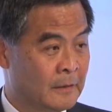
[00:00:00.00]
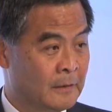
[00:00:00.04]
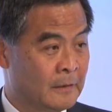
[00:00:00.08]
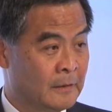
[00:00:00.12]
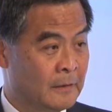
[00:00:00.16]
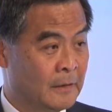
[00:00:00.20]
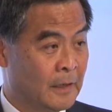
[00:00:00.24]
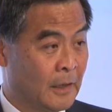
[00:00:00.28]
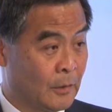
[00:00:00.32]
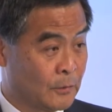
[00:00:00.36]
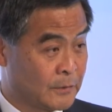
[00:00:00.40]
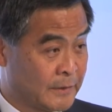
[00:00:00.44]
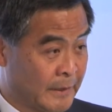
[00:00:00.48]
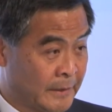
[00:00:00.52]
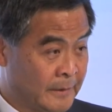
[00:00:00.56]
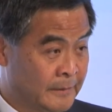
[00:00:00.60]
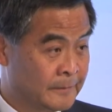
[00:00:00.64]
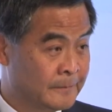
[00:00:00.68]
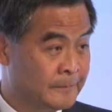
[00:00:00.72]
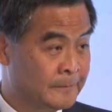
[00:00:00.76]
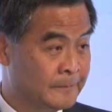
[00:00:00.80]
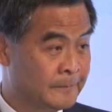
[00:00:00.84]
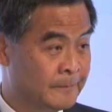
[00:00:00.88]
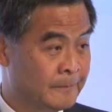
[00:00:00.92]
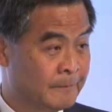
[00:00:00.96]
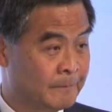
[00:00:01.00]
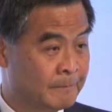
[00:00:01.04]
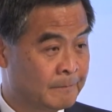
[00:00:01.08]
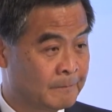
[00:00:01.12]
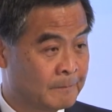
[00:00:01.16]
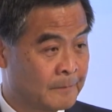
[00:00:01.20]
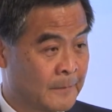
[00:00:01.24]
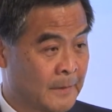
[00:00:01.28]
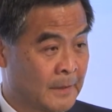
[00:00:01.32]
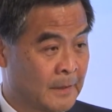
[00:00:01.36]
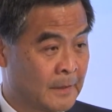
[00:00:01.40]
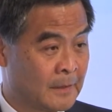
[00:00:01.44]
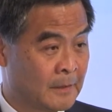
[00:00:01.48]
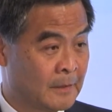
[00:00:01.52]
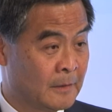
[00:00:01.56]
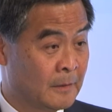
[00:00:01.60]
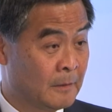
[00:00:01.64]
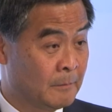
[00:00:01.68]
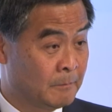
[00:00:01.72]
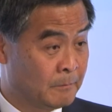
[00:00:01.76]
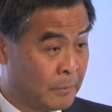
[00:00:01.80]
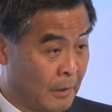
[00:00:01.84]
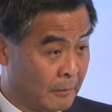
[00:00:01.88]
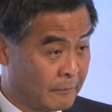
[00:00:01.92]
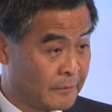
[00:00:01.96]
housing,
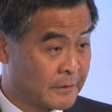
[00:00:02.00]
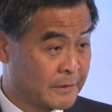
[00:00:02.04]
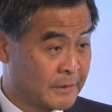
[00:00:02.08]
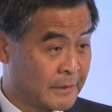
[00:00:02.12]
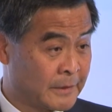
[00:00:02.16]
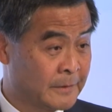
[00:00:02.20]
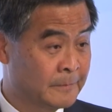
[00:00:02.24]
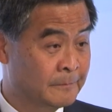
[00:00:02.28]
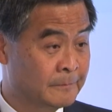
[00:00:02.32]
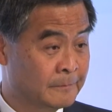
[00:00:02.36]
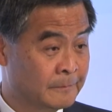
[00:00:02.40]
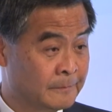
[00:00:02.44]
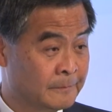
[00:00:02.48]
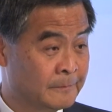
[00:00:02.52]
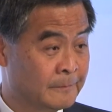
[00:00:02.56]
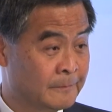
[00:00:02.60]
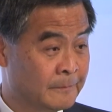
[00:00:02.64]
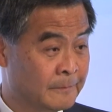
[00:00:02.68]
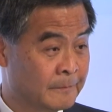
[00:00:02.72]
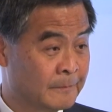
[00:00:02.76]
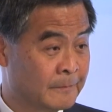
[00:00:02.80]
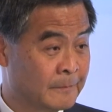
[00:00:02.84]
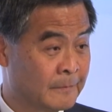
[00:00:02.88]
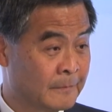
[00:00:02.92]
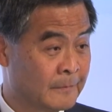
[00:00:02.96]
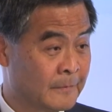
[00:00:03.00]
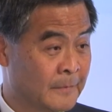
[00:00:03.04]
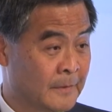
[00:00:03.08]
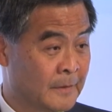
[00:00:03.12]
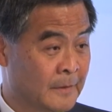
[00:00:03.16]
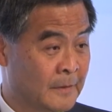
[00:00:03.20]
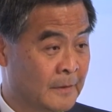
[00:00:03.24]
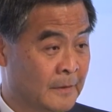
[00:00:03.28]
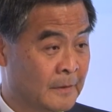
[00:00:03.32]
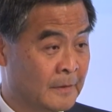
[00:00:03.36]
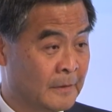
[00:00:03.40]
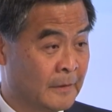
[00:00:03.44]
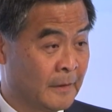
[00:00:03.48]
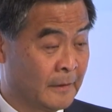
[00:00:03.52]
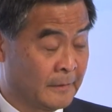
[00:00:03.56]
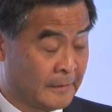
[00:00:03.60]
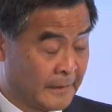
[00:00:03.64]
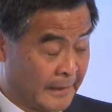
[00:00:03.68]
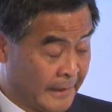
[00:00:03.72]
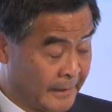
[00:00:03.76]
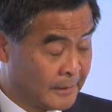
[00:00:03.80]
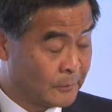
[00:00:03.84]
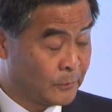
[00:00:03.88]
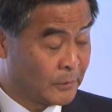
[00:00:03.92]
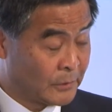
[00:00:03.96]
poverty, and
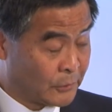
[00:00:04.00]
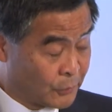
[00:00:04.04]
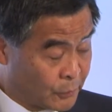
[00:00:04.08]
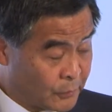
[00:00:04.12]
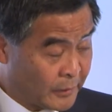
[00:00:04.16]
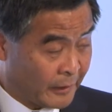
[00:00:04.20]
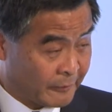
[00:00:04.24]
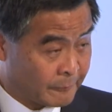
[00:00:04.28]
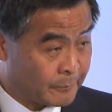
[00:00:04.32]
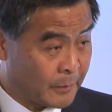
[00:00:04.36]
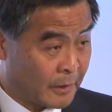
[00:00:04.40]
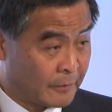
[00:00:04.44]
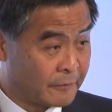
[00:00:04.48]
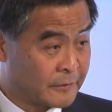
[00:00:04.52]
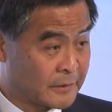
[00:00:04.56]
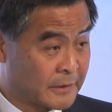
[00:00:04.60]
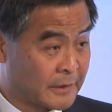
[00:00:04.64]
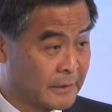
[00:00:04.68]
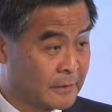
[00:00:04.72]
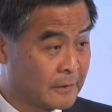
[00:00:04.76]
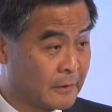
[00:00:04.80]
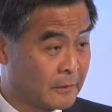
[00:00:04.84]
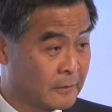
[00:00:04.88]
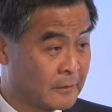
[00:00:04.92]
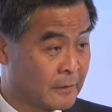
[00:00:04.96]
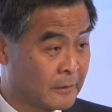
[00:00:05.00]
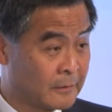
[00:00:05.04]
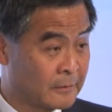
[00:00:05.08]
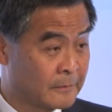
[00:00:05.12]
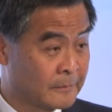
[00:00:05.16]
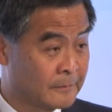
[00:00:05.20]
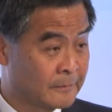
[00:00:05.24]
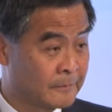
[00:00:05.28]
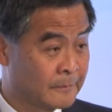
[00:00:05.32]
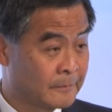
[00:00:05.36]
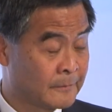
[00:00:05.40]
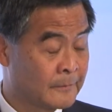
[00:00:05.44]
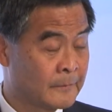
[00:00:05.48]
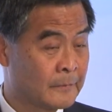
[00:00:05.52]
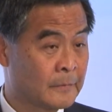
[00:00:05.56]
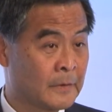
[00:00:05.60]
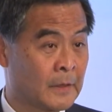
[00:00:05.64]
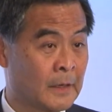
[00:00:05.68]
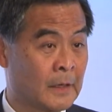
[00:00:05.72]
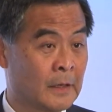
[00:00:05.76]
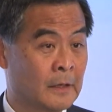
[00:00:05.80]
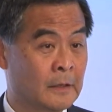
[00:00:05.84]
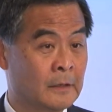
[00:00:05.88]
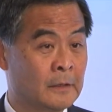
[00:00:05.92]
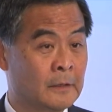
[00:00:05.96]
again, we do have poverty in Hong Kong,
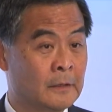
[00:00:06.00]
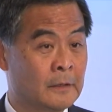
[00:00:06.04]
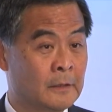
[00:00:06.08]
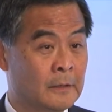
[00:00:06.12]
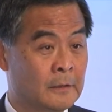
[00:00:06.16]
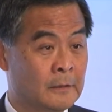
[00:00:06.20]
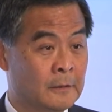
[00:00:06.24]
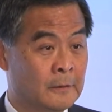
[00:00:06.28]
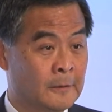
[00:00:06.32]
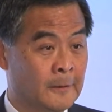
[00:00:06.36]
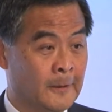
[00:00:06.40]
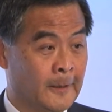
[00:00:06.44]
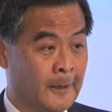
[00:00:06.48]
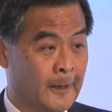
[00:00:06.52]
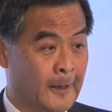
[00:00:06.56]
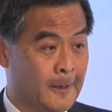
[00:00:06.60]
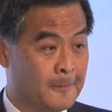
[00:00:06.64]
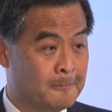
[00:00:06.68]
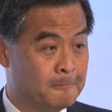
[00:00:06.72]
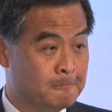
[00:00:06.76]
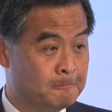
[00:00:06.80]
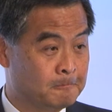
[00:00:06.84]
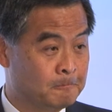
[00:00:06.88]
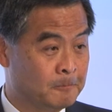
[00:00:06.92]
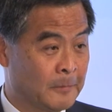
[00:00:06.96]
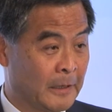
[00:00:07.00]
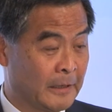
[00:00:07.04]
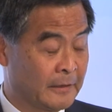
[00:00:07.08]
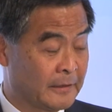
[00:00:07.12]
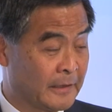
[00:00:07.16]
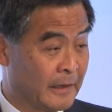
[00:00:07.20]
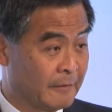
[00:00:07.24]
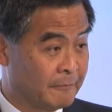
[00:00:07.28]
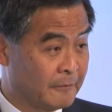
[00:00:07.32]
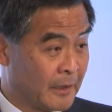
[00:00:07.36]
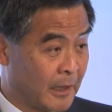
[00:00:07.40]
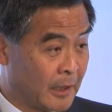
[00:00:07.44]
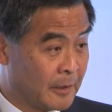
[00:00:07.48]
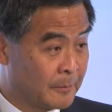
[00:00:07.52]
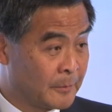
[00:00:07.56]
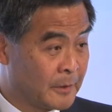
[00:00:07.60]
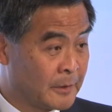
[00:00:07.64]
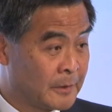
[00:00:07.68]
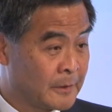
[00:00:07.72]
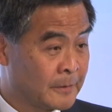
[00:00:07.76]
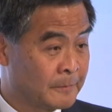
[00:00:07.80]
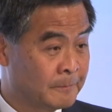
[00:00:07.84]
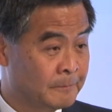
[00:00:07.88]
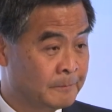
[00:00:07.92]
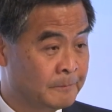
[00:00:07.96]
and the
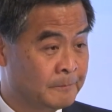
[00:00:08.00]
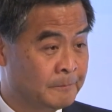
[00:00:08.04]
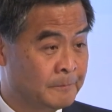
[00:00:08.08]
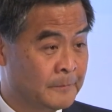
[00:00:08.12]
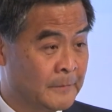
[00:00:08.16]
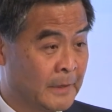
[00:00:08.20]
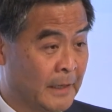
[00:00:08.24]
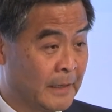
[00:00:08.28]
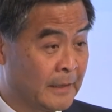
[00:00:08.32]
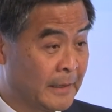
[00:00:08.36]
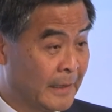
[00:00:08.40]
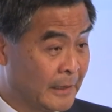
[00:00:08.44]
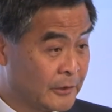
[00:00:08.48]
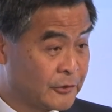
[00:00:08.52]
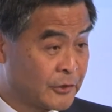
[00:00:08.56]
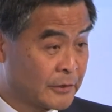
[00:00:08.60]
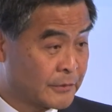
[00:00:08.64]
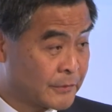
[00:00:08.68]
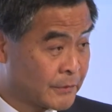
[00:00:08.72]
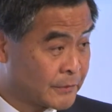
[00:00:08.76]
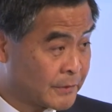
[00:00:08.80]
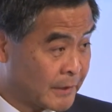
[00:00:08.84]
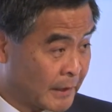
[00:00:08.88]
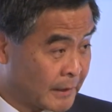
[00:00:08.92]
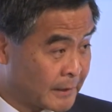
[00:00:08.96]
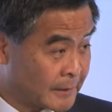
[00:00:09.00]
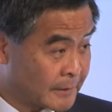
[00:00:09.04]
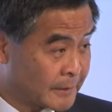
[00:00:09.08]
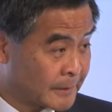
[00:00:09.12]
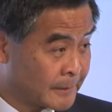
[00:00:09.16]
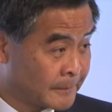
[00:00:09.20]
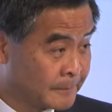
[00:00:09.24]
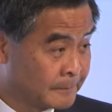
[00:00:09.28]
environment, and aging society.